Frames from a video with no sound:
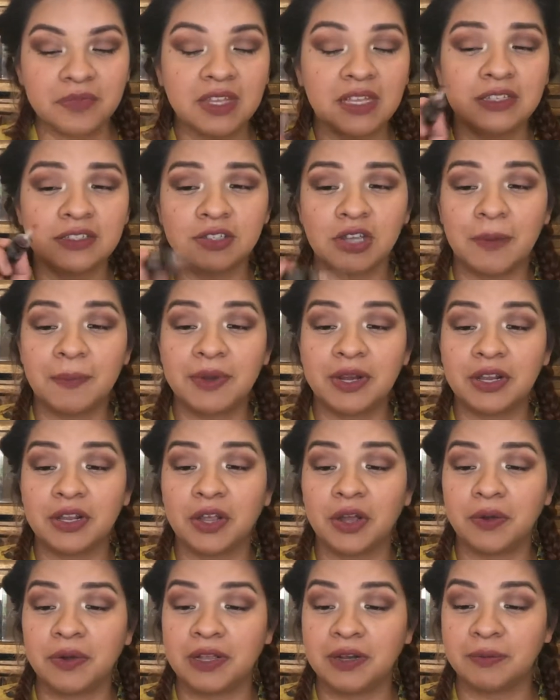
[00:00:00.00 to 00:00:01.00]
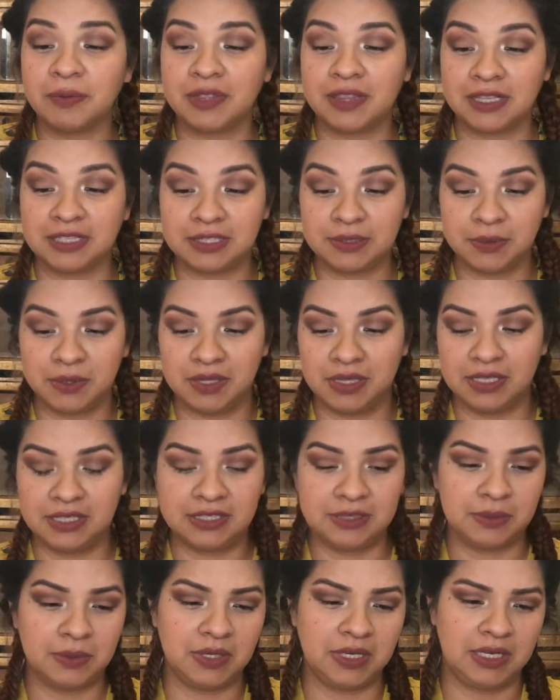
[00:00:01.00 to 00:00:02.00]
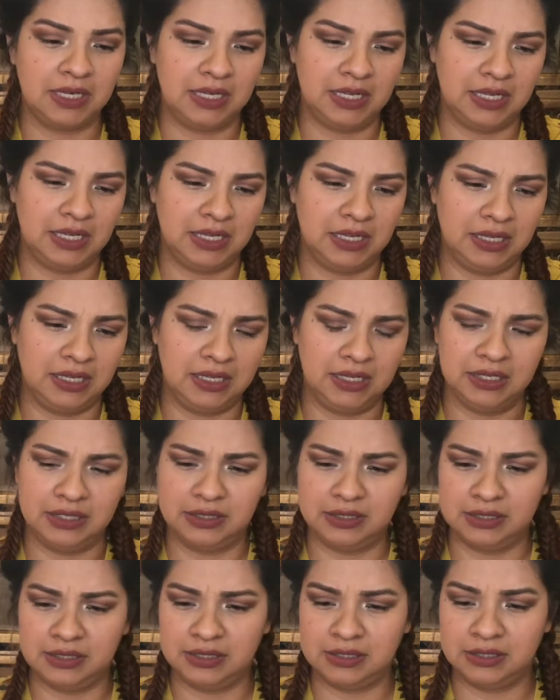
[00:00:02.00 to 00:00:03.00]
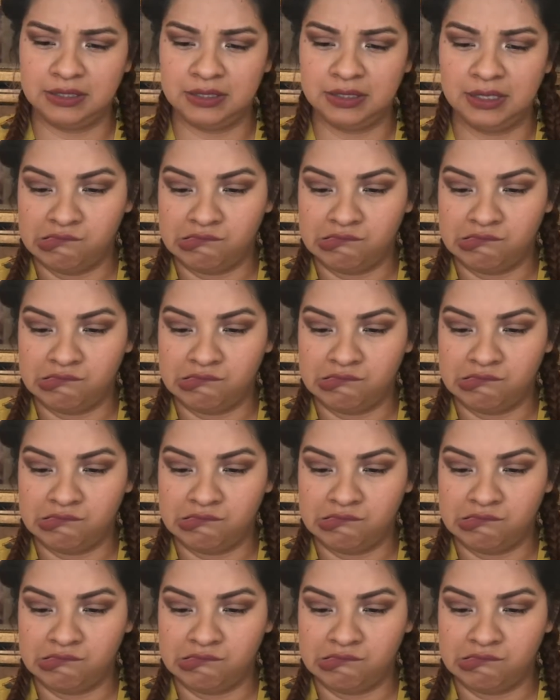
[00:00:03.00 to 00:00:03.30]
So I'm going to go in with this one. This one is